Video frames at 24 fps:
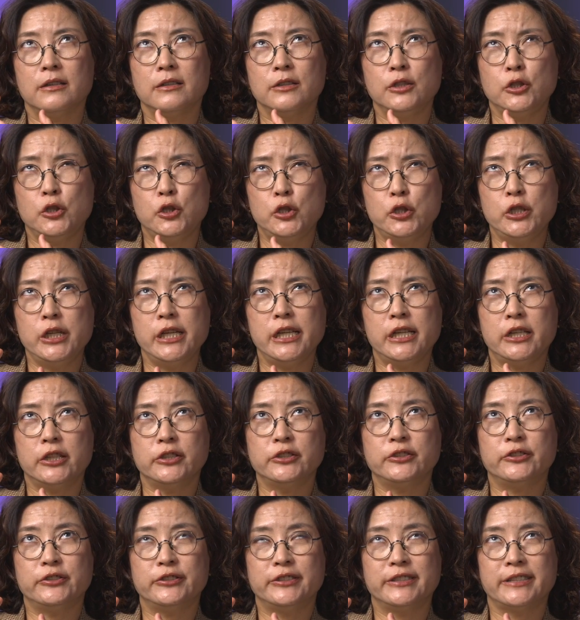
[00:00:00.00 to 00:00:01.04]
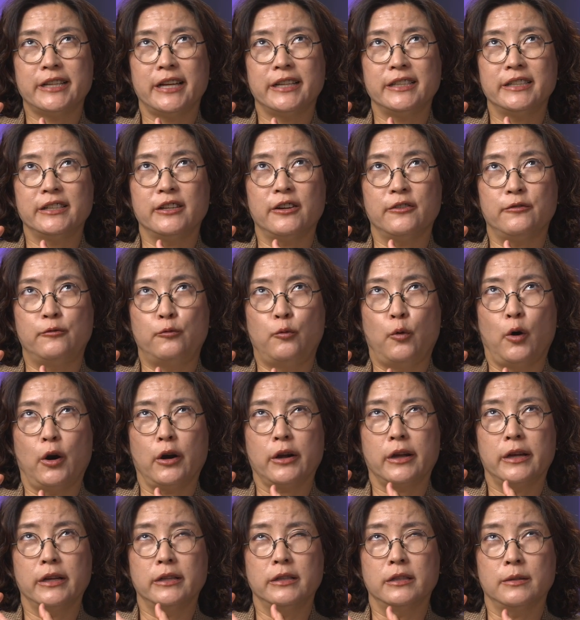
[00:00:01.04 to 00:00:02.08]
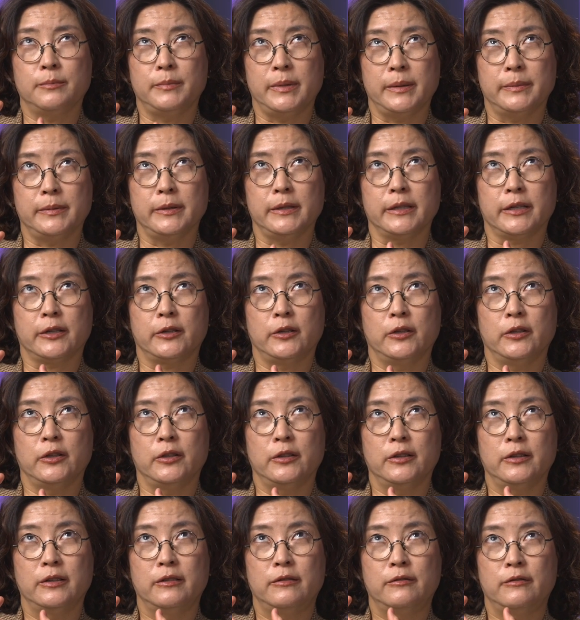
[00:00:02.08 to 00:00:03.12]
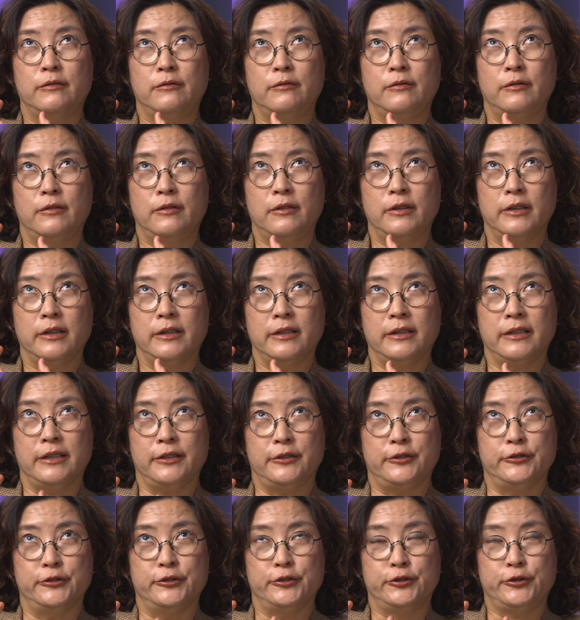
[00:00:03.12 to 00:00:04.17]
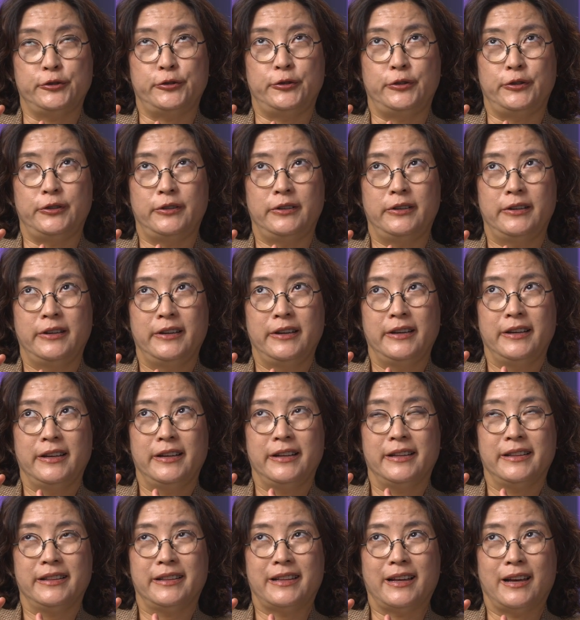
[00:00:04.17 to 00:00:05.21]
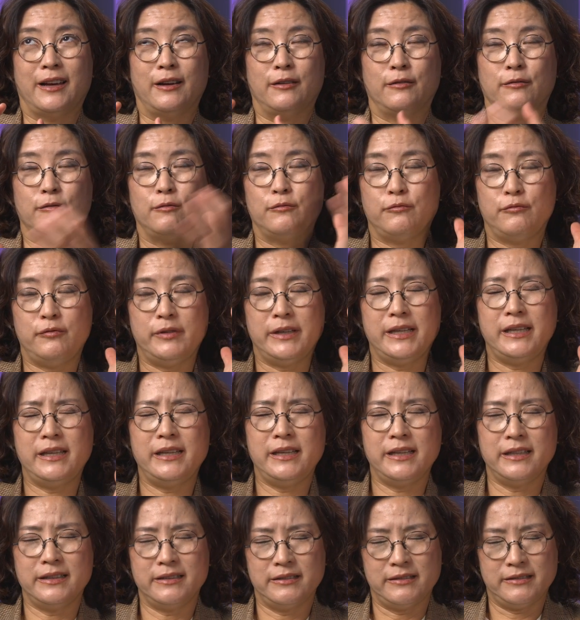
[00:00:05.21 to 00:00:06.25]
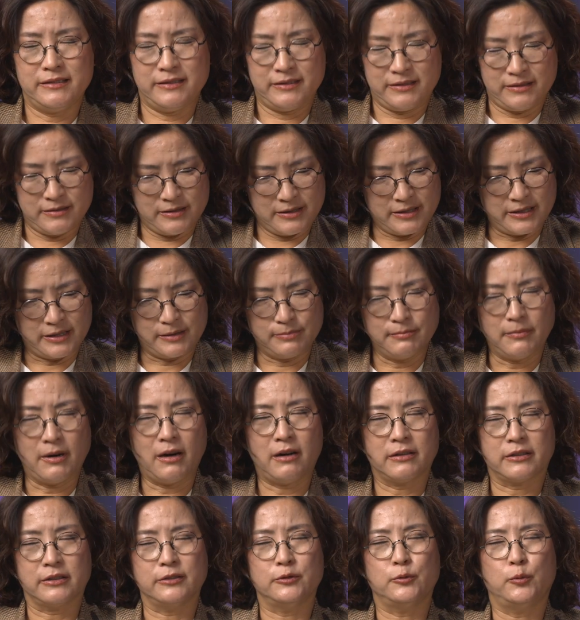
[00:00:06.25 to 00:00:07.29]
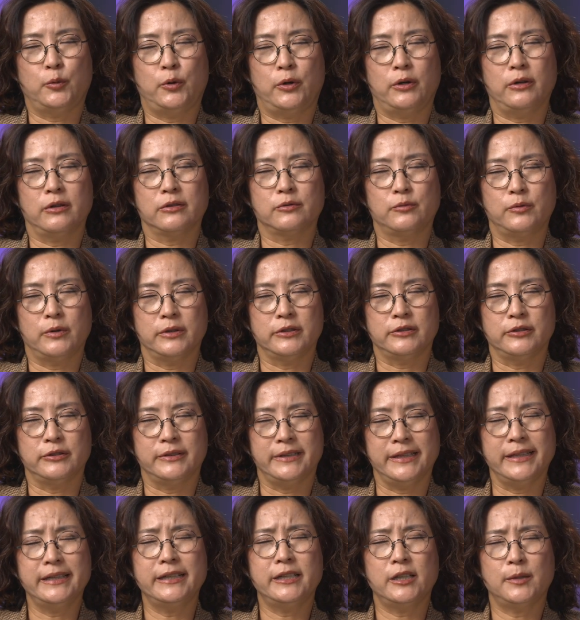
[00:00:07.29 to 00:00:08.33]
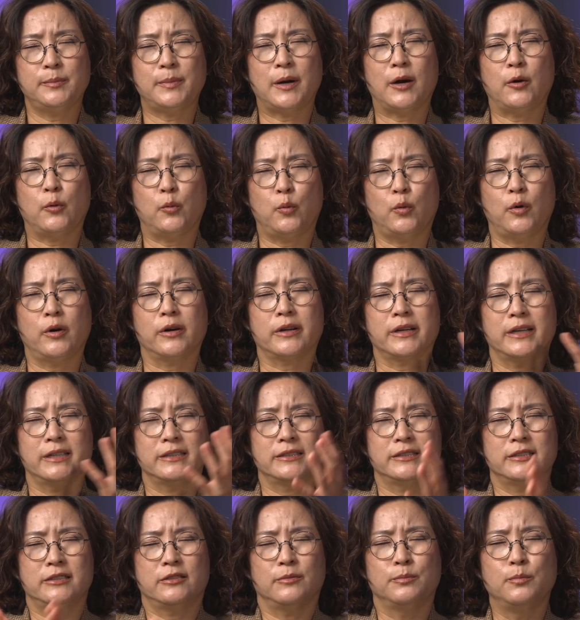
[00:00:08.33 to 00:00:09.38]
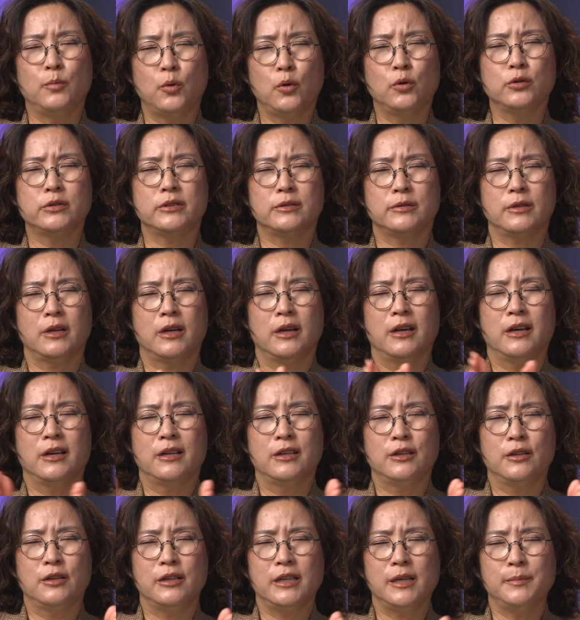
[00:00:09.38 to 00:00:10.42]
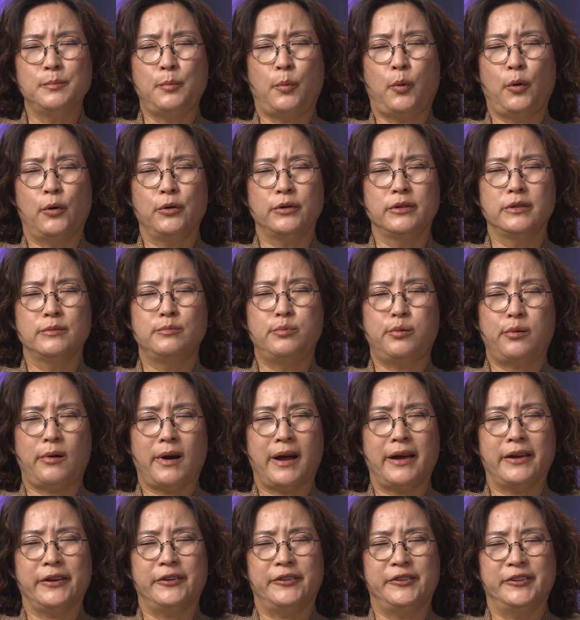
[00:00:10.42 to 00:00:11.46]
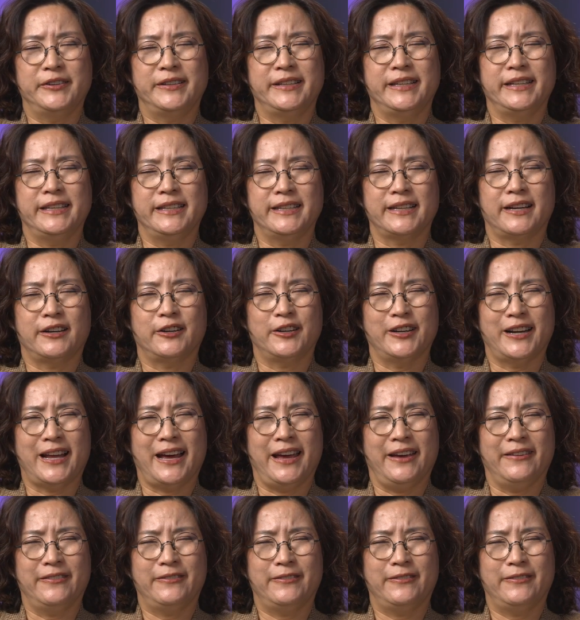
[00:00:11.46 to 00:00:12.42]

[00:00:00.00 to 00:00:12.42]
unique understanding of work in the biblical literature that we in this modern world want to think about work as the most important priority in our life.